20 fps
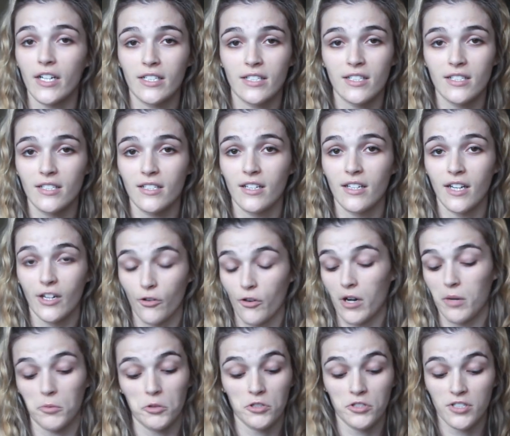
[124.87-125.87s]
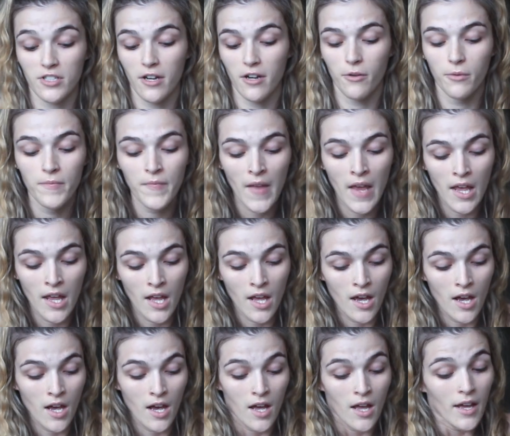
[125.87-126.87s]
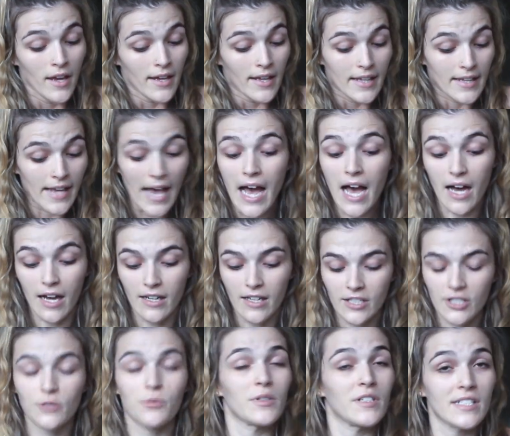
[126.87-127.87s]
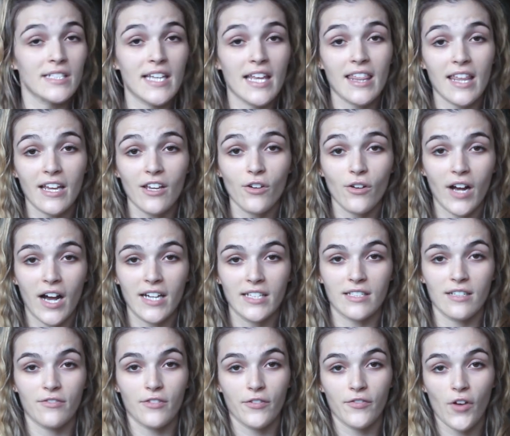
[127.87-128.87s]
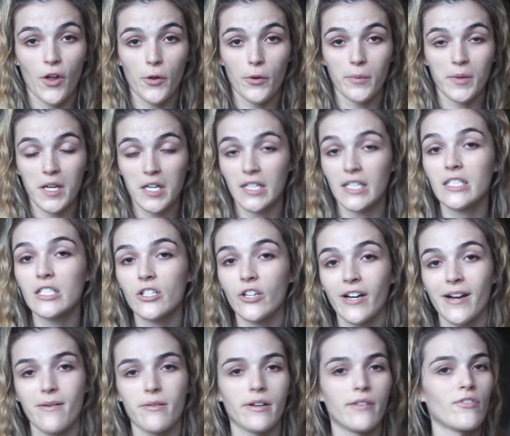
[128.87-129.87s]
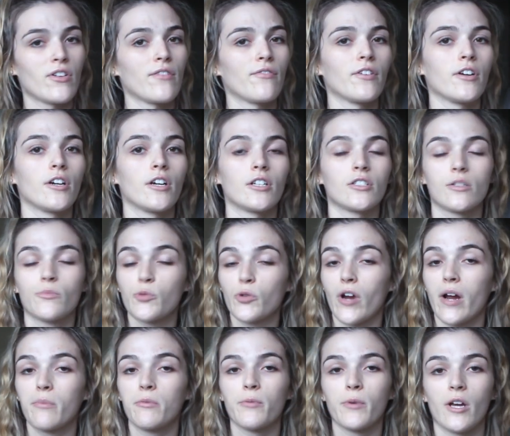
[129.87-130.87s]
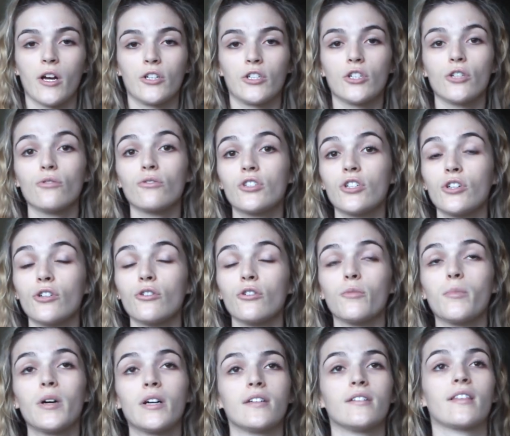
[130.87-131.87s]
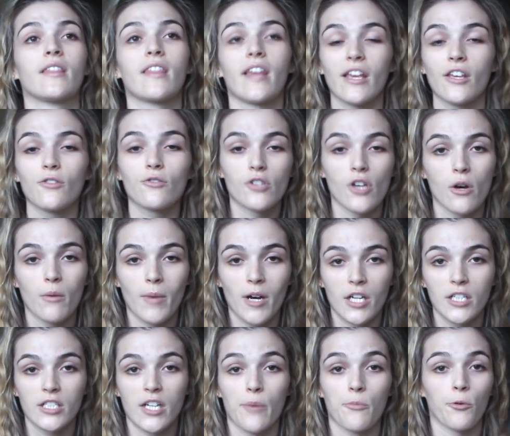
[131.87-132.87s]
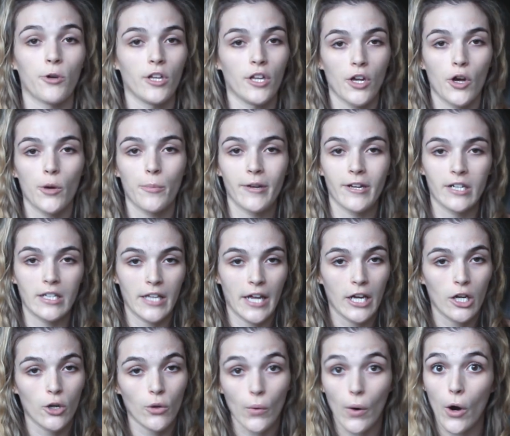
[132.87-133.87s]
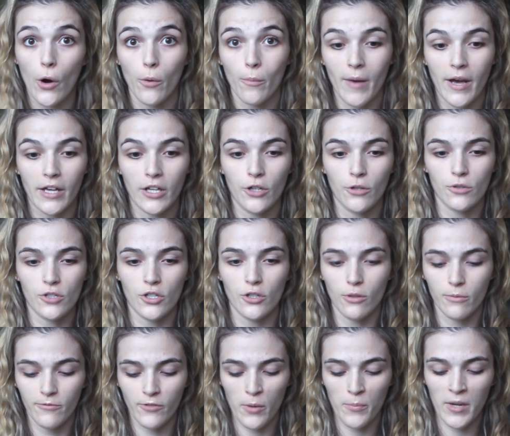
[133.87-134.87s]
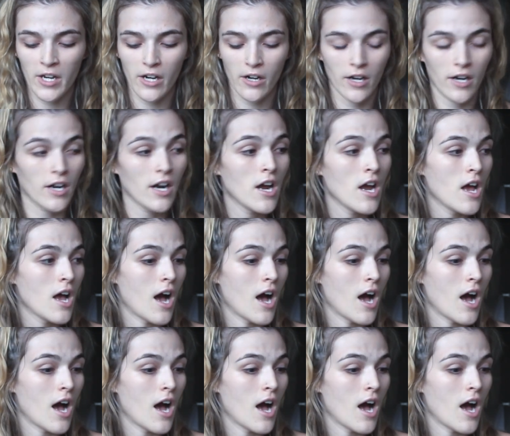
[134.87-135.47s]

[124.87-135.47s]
It's incredible. So yeah, I just want to say thank you guys if you're following me on Instagram, or even if you're subscribed to me on YouTube. Thank you so much. I'm really hoping to like grow my YouTube from here.